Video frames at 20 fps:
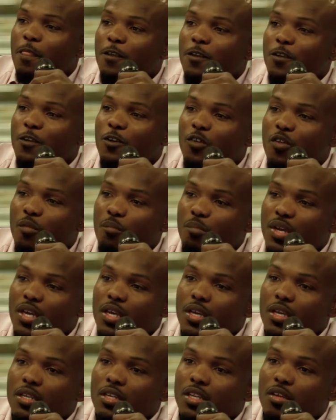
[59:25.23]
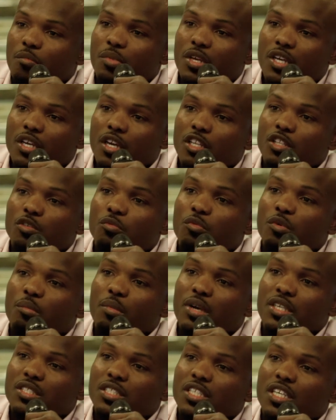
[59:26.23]
you know, and being and being comfortable in
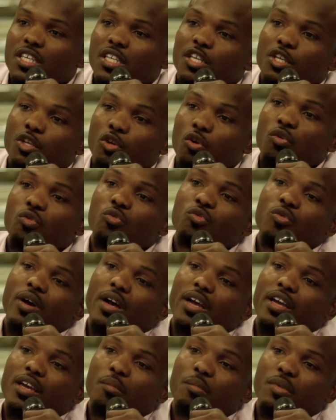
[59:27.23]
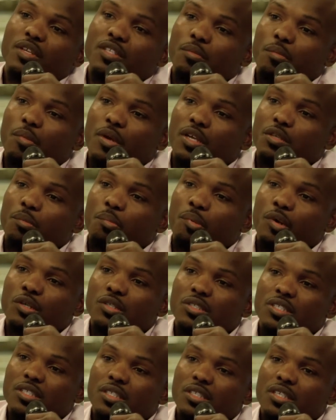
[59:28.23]
my skin and knowing who I am as a, as a
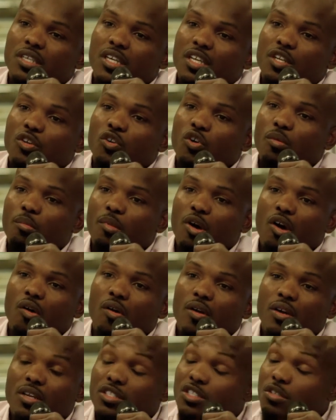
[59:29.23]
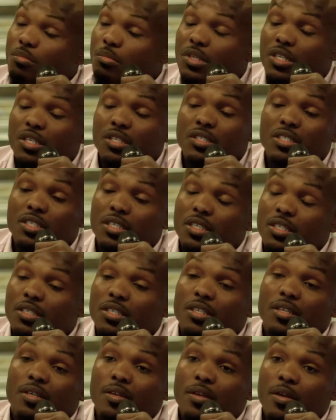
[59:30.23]
person and knowing my heart. It took me years to get
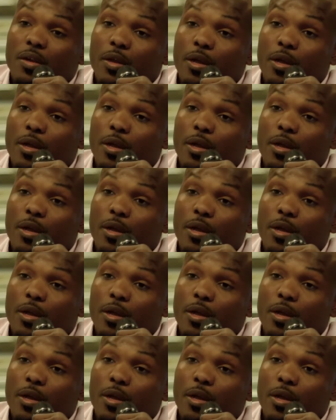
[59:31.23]
there.